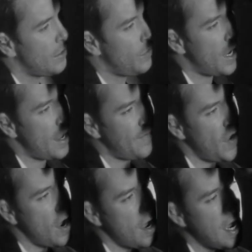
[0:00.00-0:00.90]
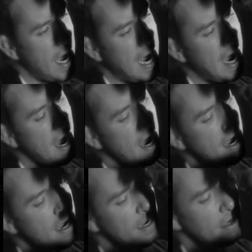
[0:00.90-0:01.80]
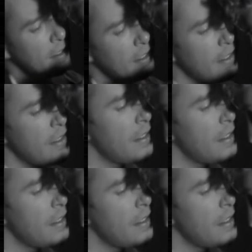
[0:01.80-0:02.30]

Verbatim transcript: Come here. Yeah. it is very kind